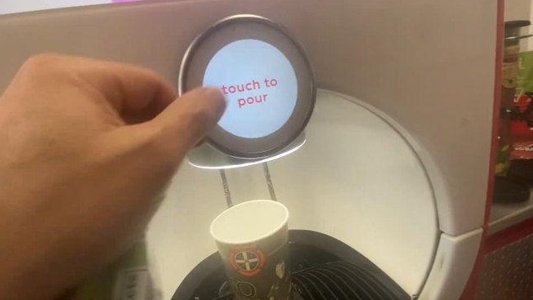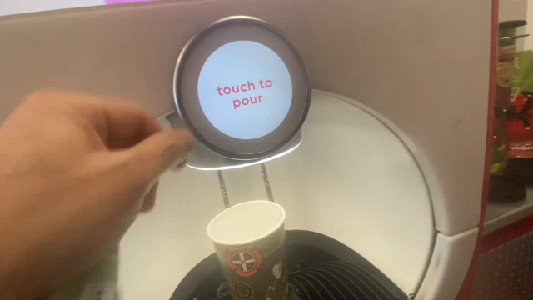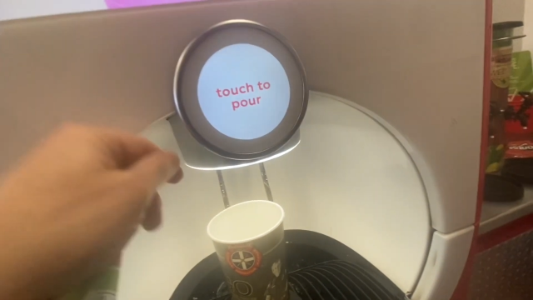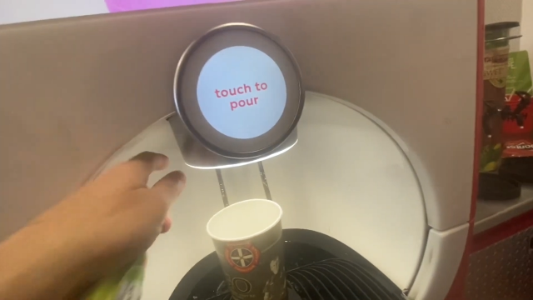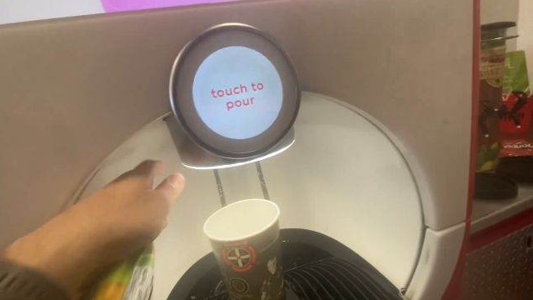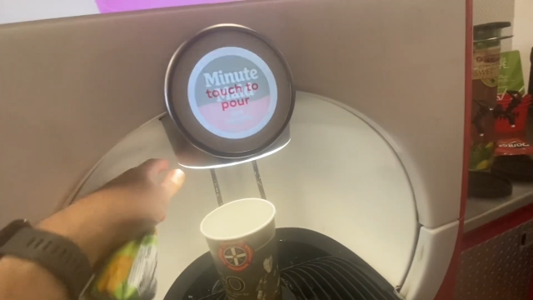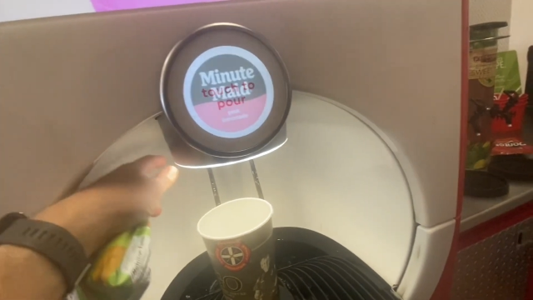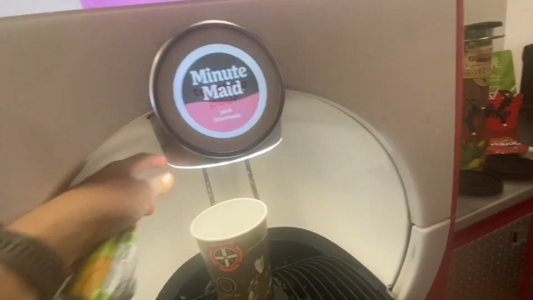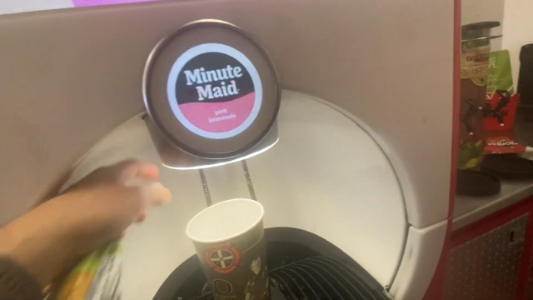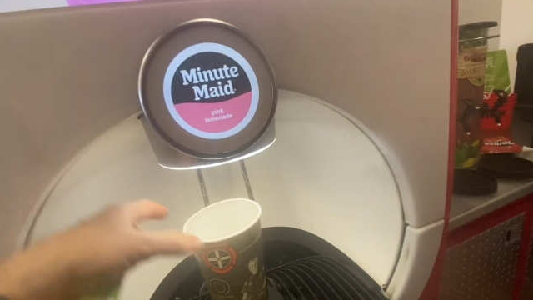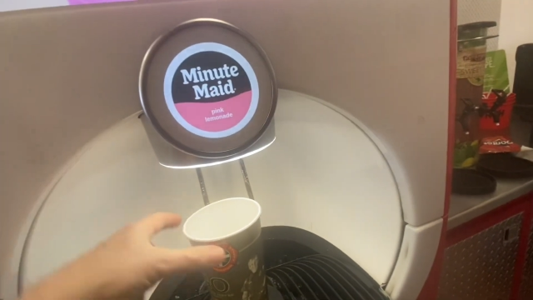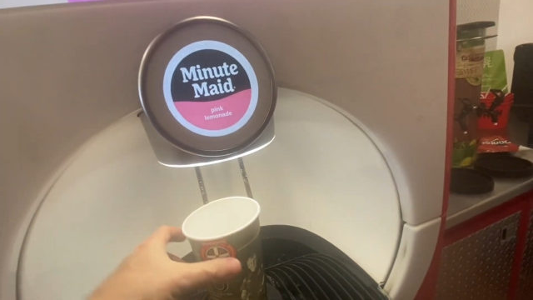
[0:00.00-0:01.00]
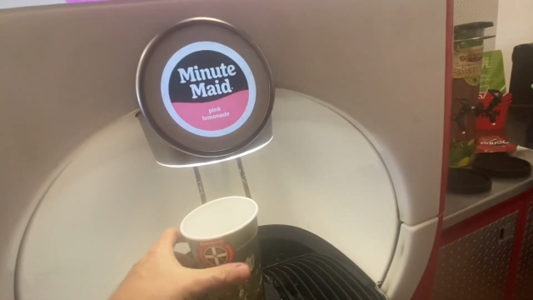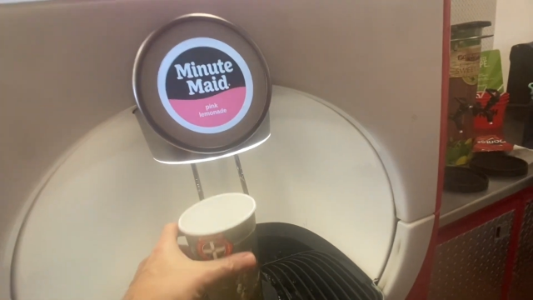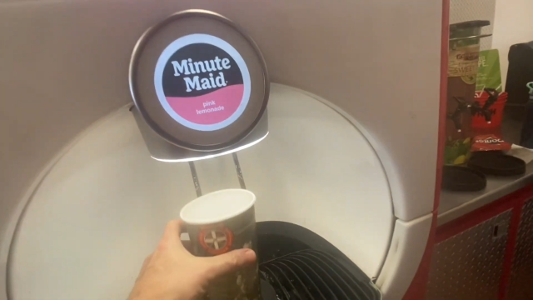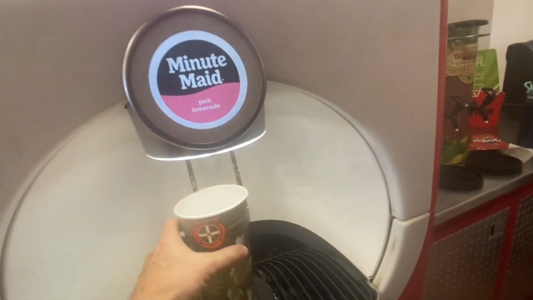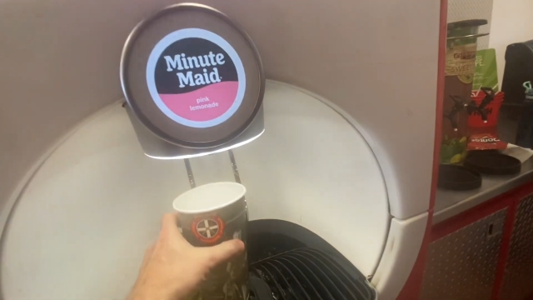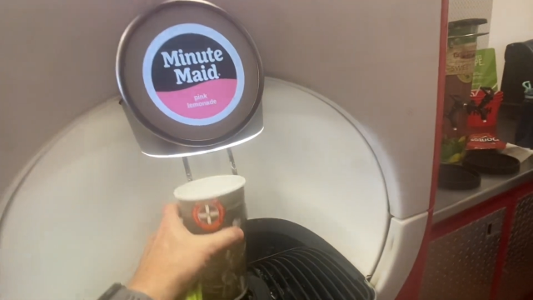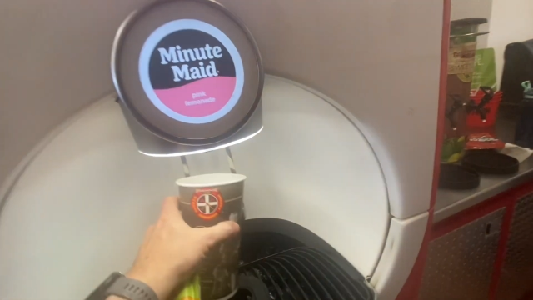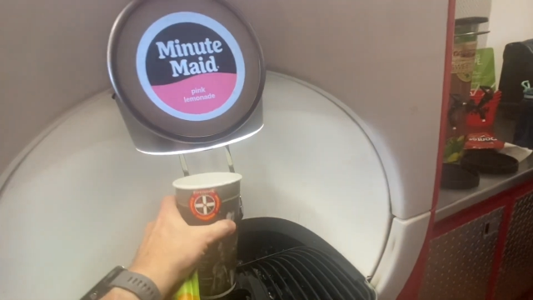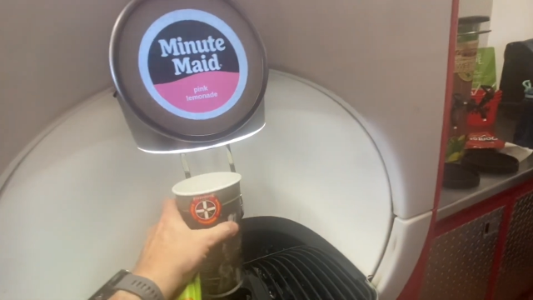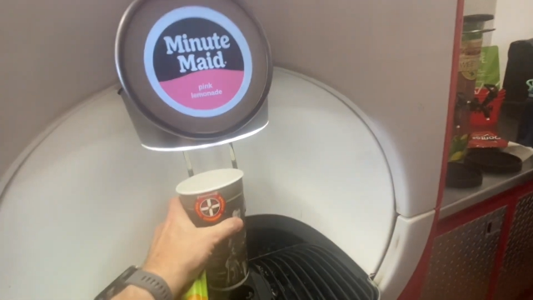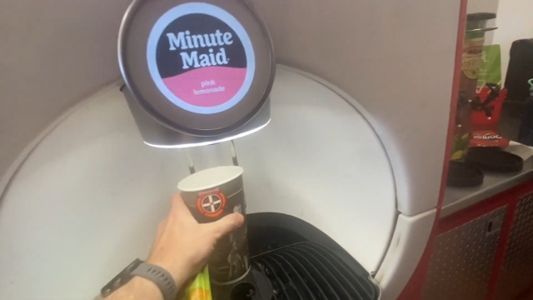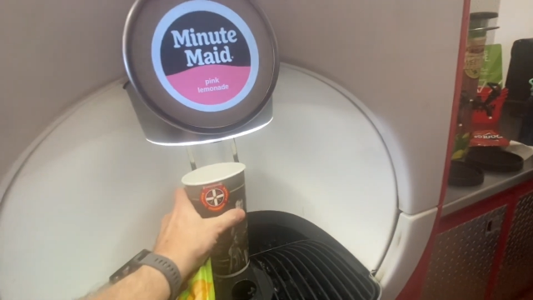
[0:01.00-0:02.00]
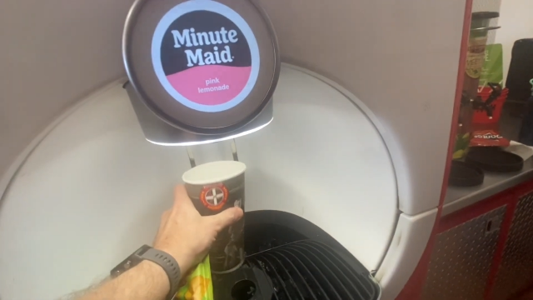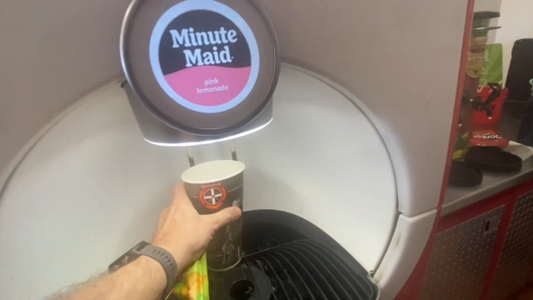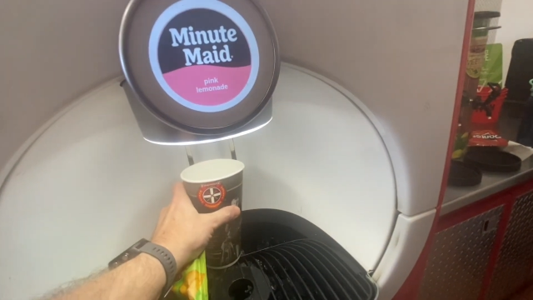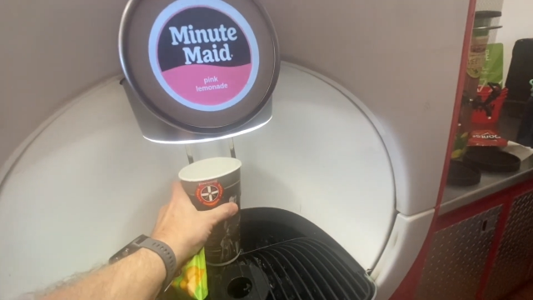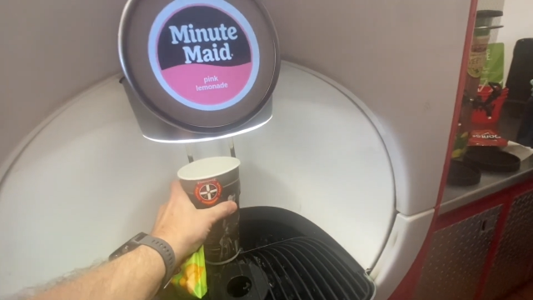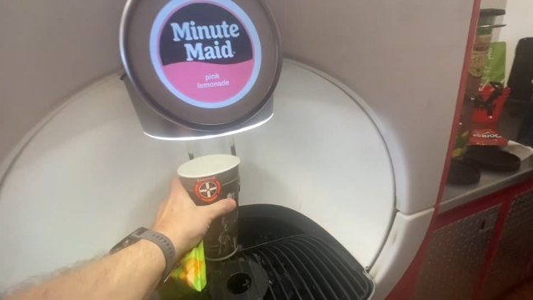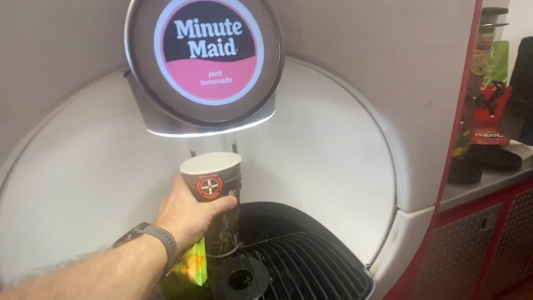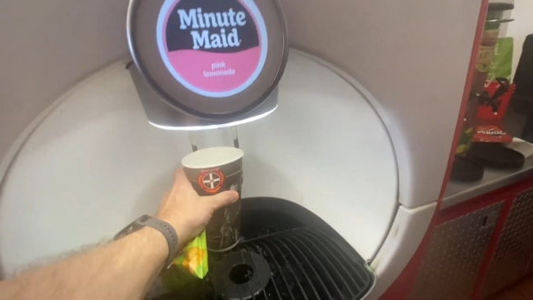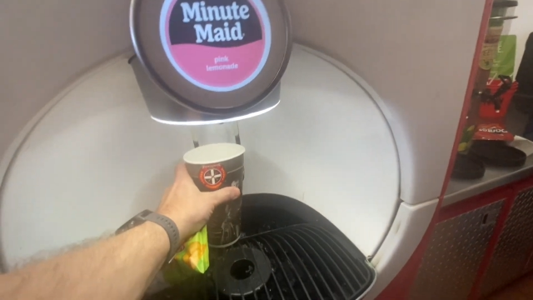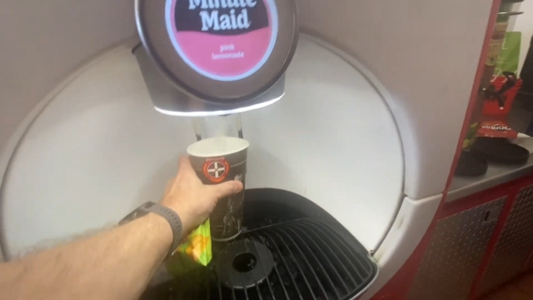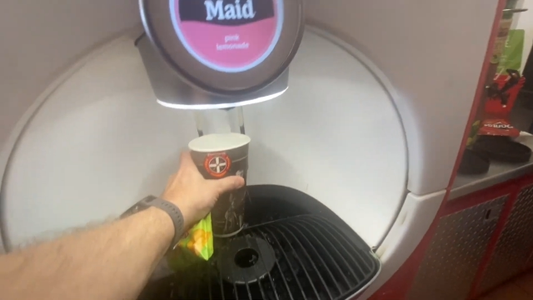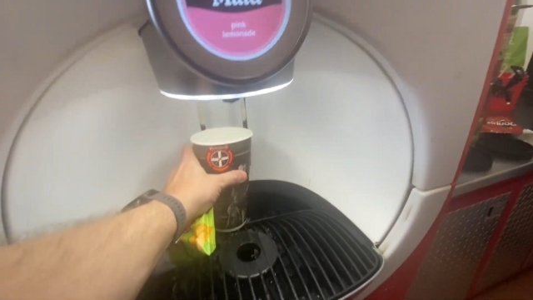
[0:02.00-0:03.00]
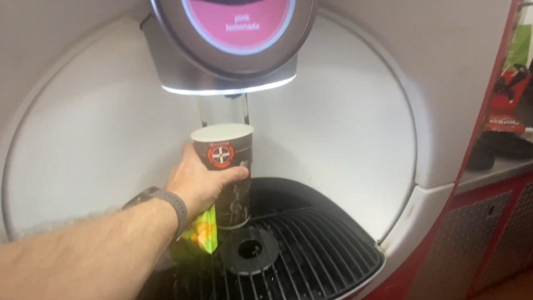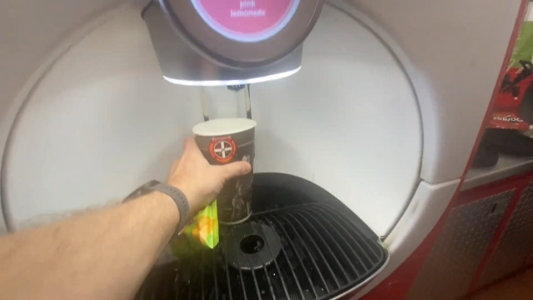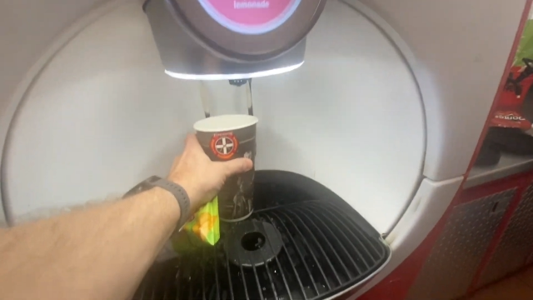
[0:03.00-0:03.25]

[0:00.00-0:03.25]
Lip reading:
No face is visible, so there are no lips to read.